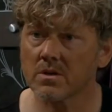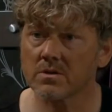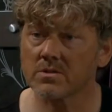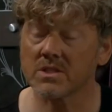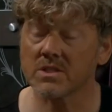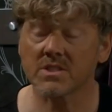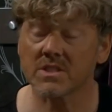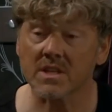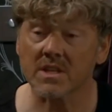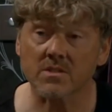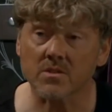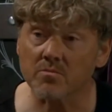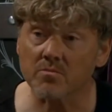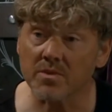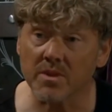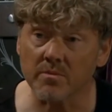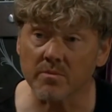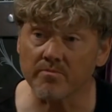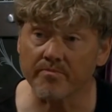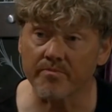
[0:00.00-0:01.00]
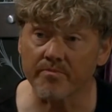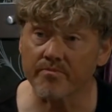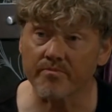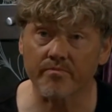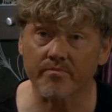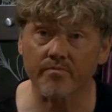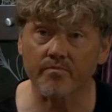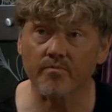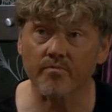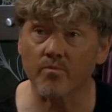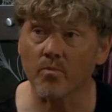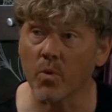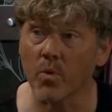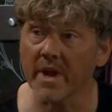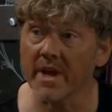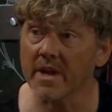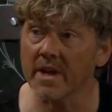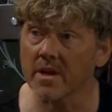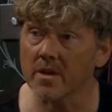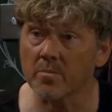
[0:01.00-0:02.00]
She said something
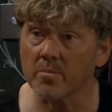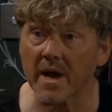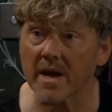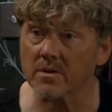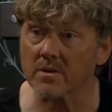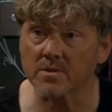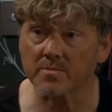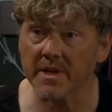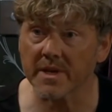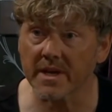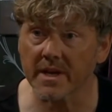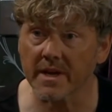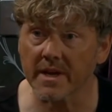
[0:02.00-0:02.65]
weird about us being